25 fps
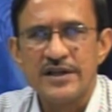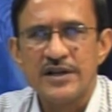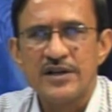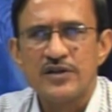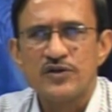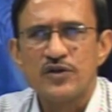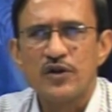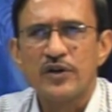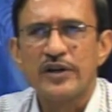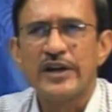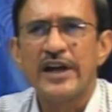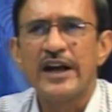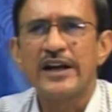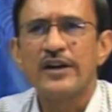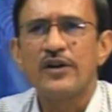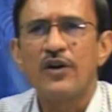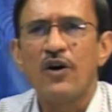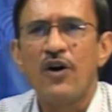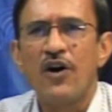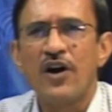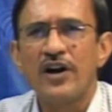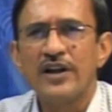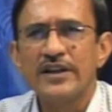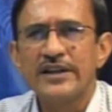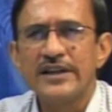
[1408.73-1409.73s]
So get
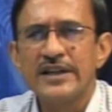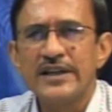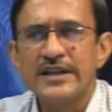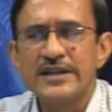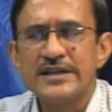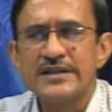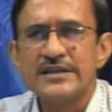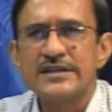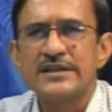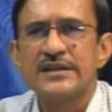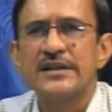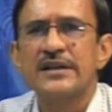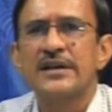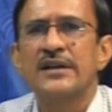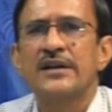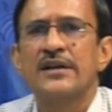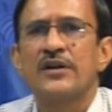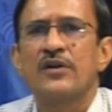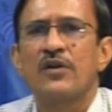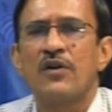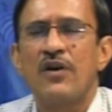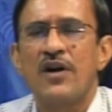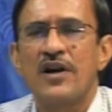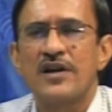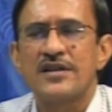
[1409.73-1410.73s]
all these
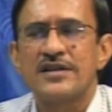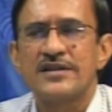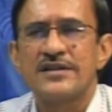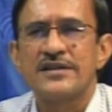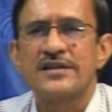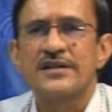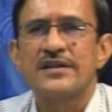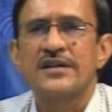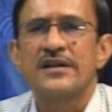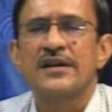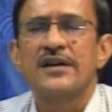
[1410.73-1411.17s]
costs